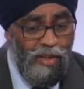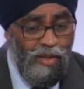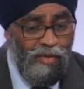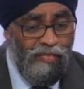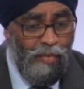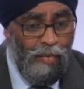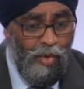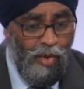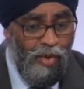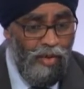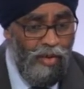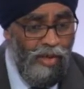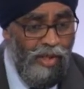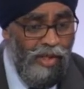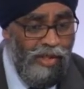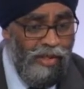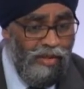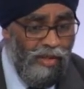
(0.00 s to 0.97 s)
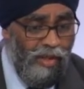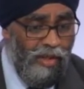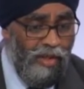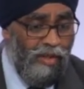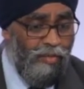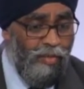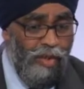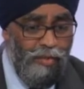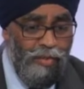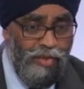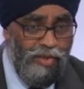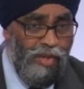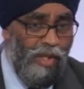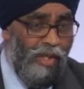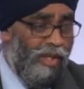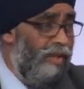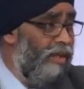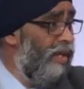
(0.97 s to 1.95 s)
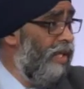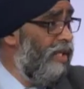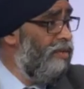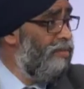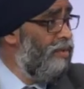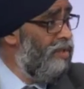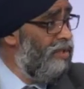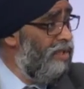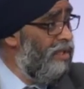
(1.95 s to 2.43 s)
from online, talking to people, talking to experts.